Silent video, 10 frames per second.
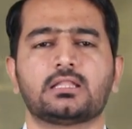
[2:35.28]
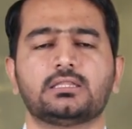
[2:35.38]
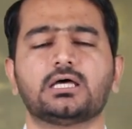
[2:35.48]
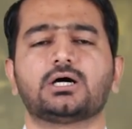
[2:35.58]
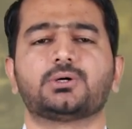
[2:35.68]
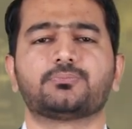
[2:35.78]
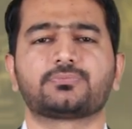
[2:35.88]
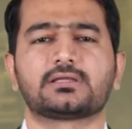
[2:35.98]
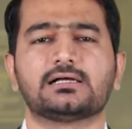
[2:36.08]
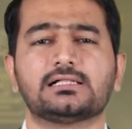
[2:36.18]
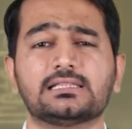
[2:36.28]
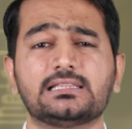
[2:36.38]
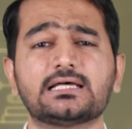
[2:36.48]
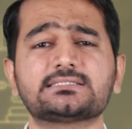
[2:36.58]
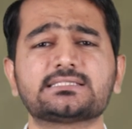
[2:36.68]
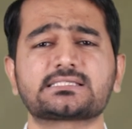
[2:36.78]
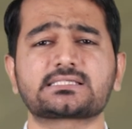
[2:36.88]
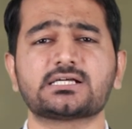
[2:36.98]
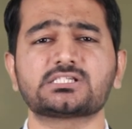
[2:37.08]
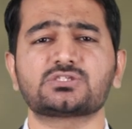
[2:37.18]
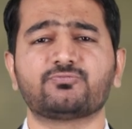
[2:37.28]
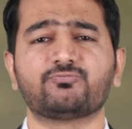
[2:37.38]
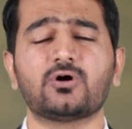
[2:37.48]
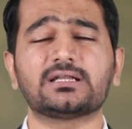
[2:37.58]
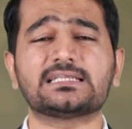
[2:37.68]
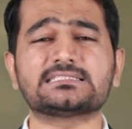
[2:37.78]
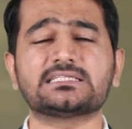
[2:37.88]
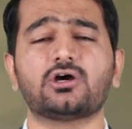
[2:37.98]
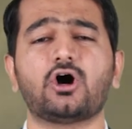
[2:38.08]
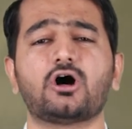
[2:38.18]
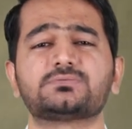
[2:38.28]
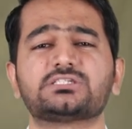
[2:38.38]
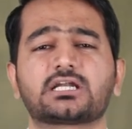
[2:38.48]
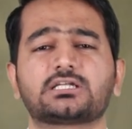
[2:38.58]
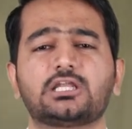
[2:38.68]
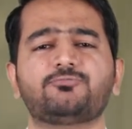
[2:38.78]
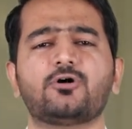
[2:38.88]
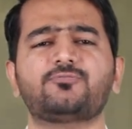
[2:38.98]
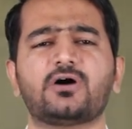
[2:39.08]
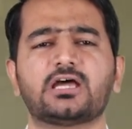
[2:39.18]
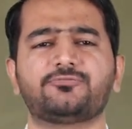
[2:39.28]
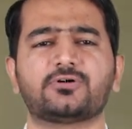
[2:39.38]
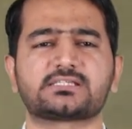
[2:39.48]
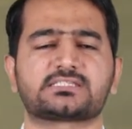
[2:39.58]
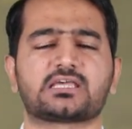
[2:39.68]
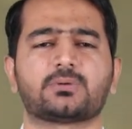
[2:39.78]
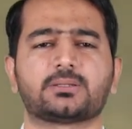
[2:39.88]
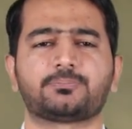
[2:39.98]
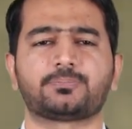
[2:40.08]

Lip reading: Now, let's discuss what is the objective of IFRS 7.